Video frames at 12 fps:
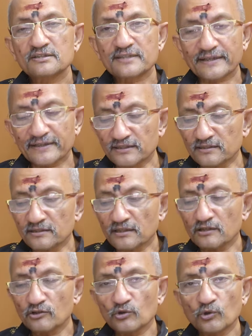Second,
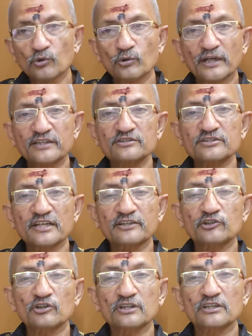go and
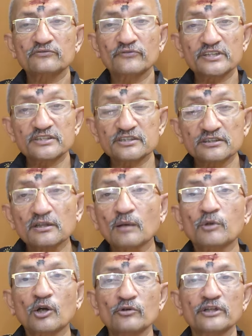check your conviction
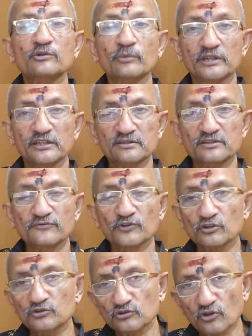about equities. If
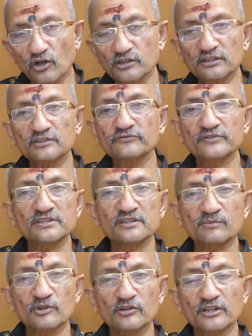you are not
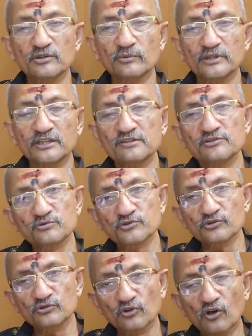convinced about equities, you
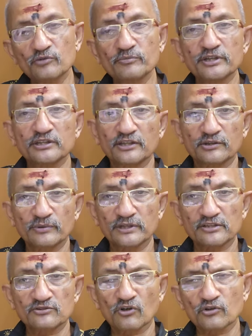should not be in
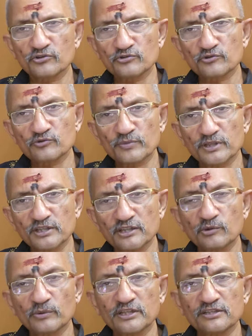equities, or you should be in
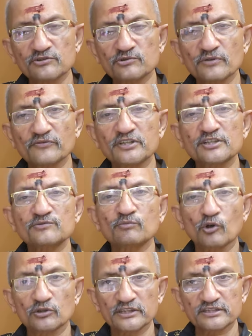equities to a very
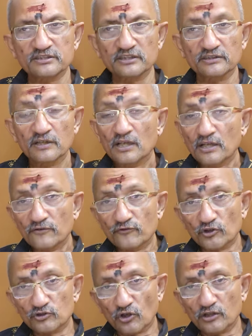small extent. If
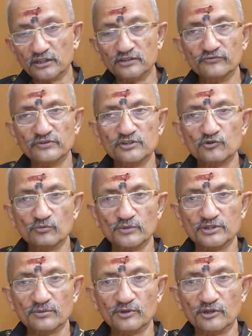you are not convinced so
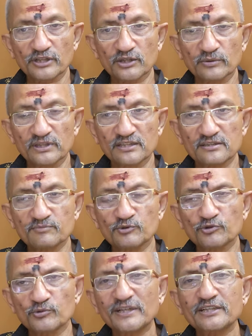much about equities,
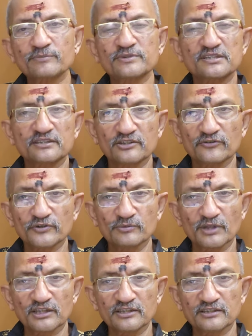put 20% of your
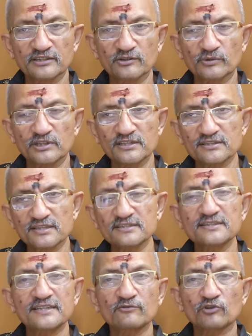money in equities
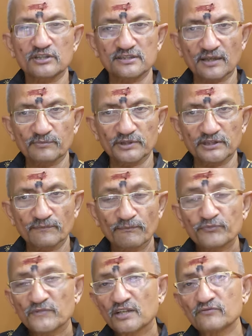and see what is happening.
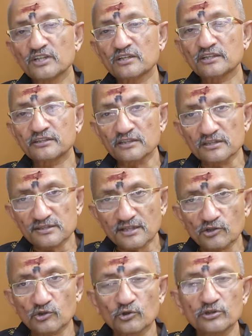If the returns
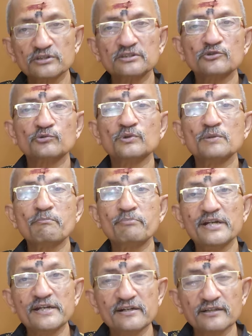are good, you will
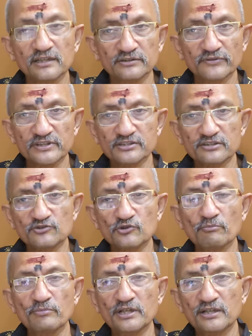build conviction.
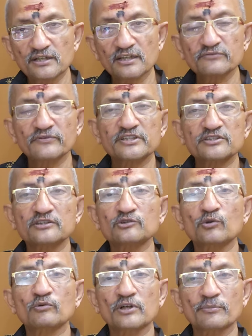So build conviction
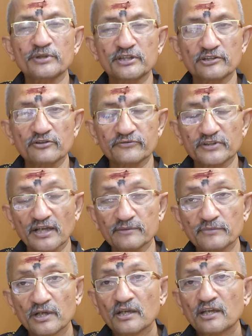over a period of
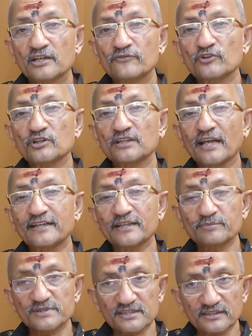time. If you are
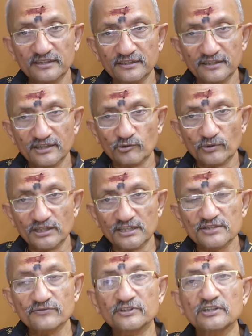90% in
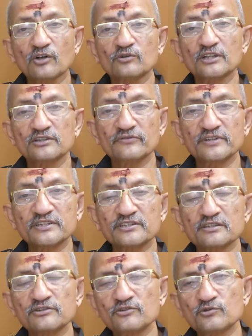equities without
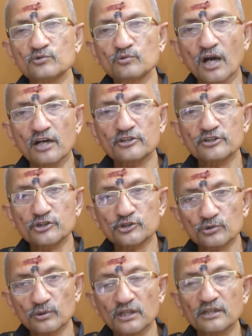conviction, you are
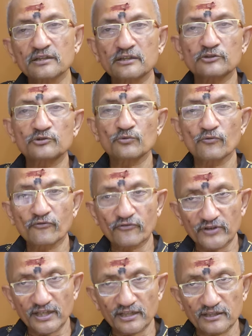sure to
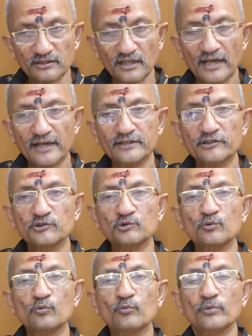fail and
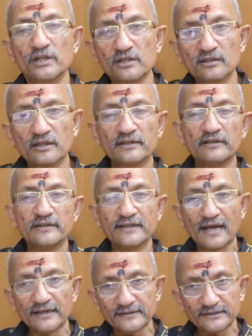you will
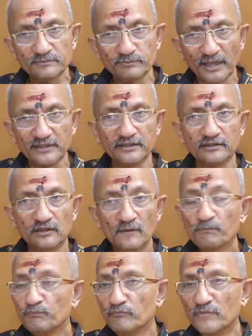react in panic.
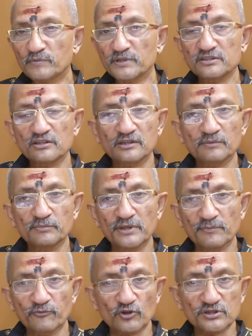Maybe the
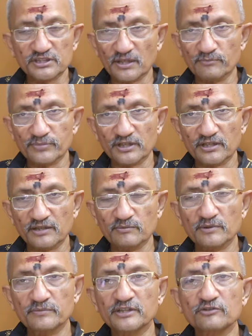blip was temporary,
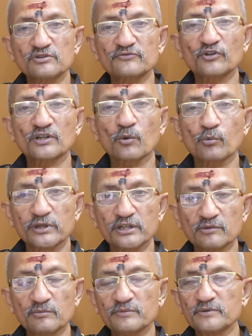maybe it was for a
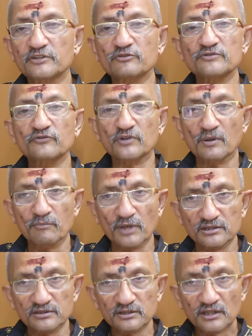week, maybe it was for a
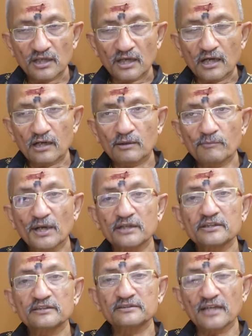month,
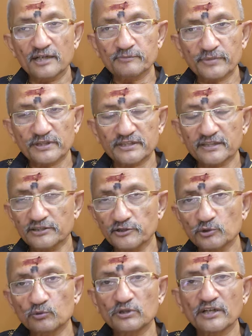but in that period
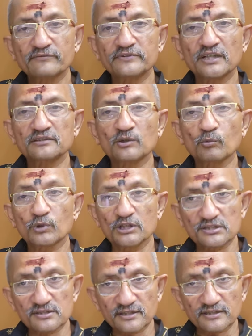you would have done the
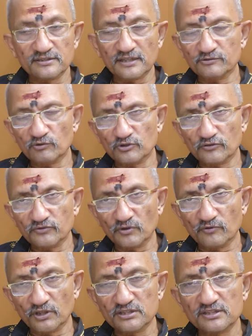worst things, and one of
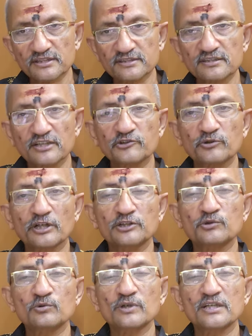the worst things that you
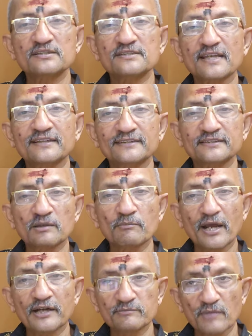can do is sell in a
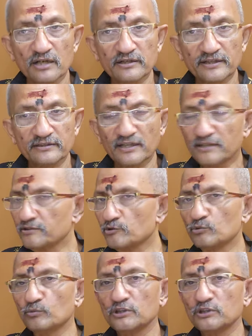bad market. And you